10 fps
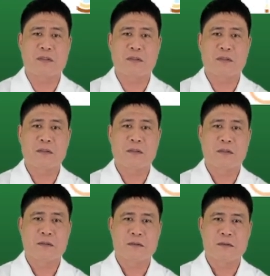
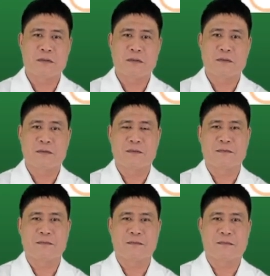
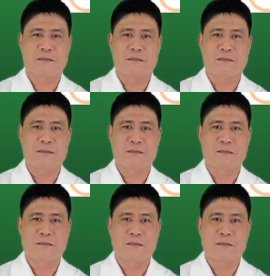
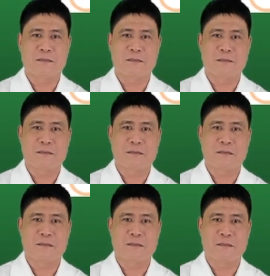[no speech]